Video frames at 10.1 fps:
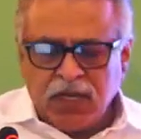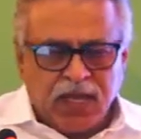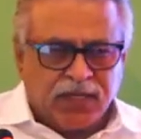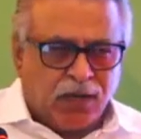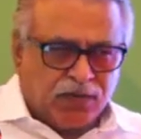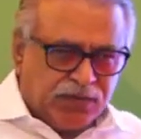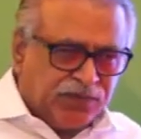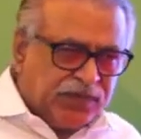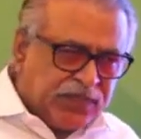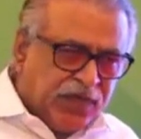and out of
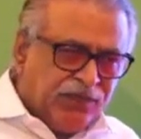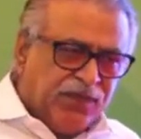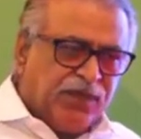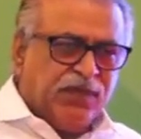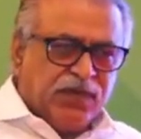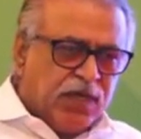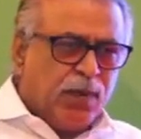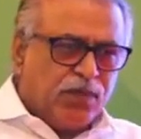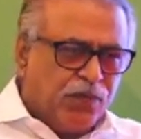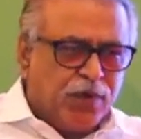these 350 we did
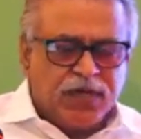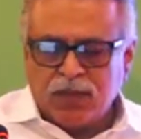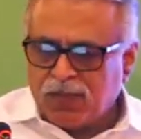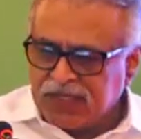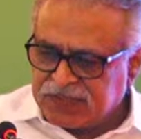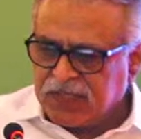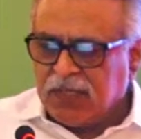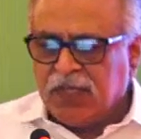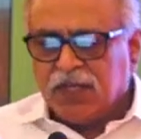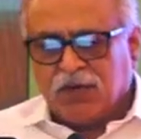about 400 plus
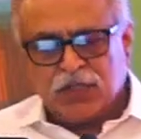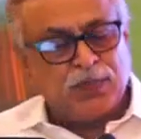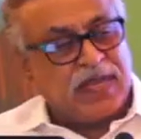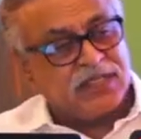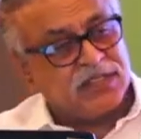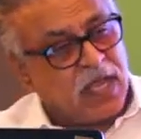cross matches.